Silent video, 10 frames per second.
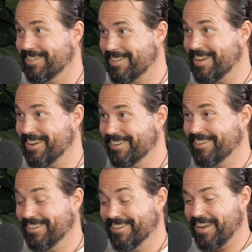and
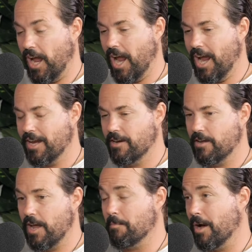
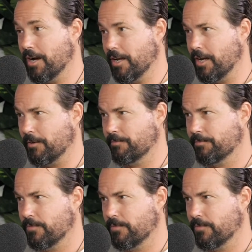marketing.